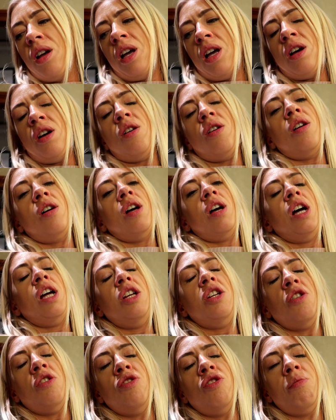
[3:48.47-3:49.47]
I
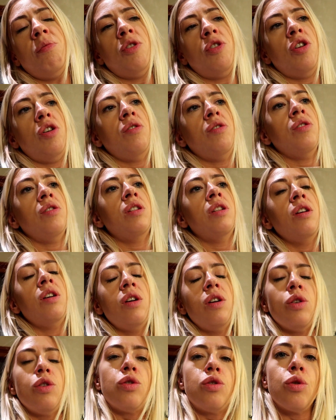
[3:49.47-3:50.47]
need to undo my trousers.
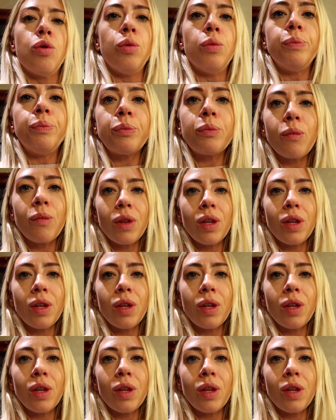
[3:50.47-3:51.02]
So